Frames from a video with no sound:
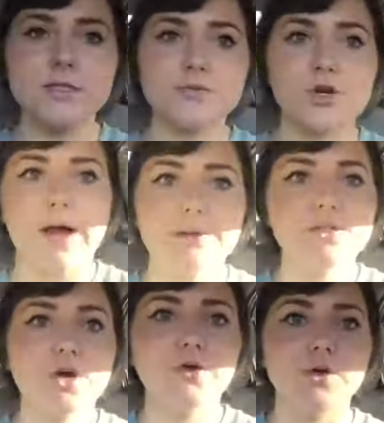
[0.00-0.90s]

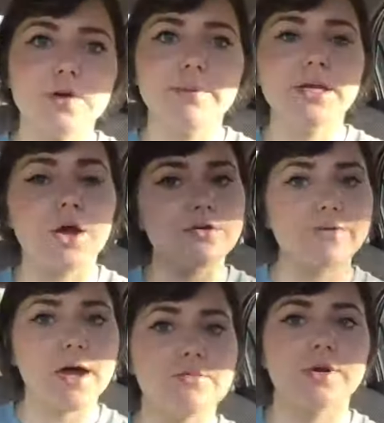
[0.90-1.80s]
subscribe so you can be
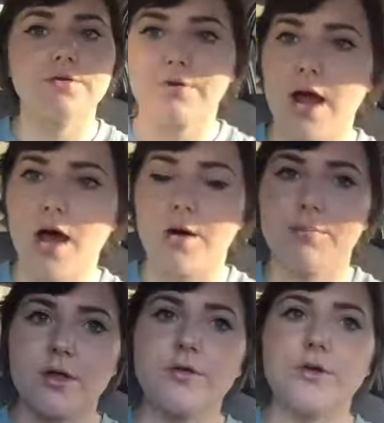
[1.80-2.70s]
notified whenever I
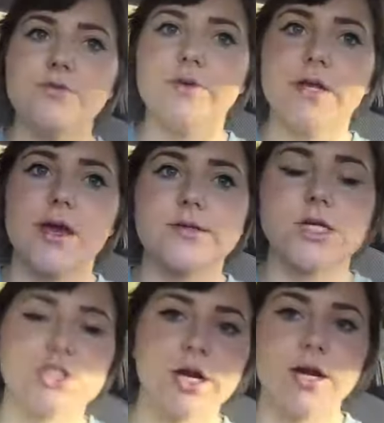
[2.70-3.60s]
upload new videos.
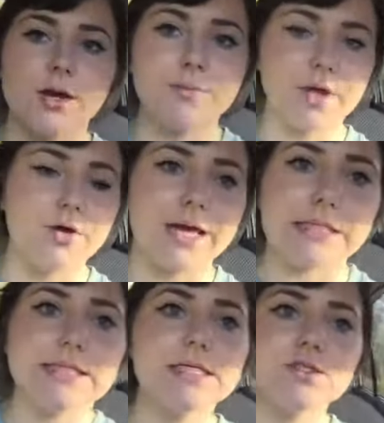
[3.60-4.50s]
I try to upload
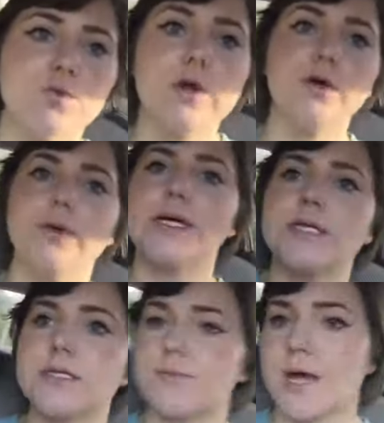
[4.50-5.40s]
at least one a
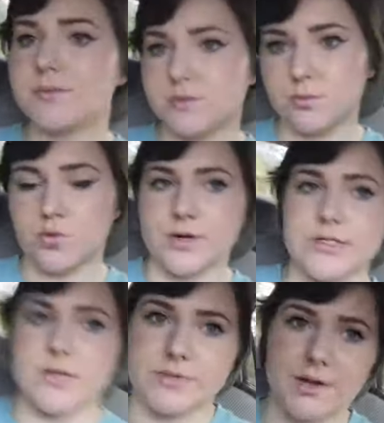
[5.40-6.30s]
week, sometimes more,
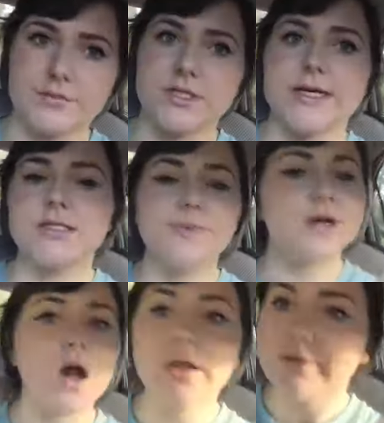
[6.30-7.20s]
sometimes less, but
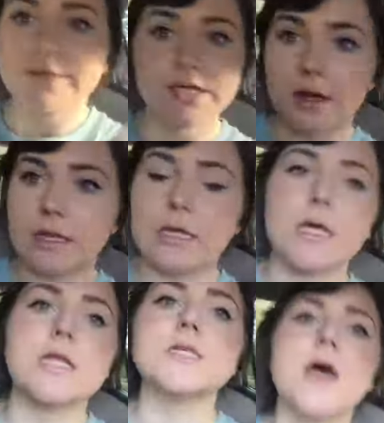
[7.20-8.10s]
it all evens out in the
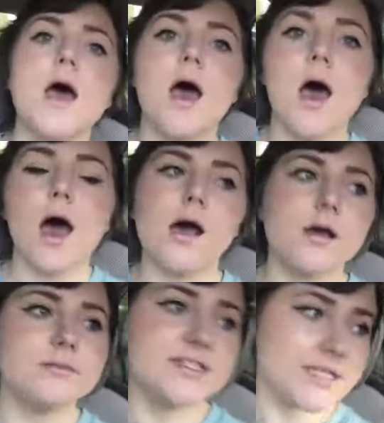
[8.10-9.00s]
end.
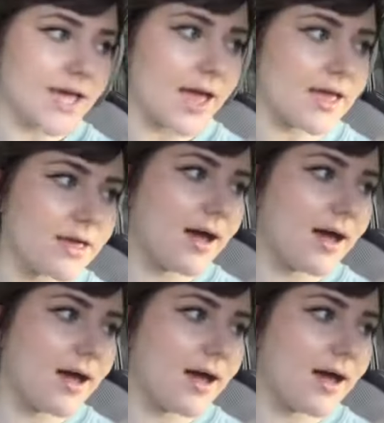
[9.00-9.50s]
Today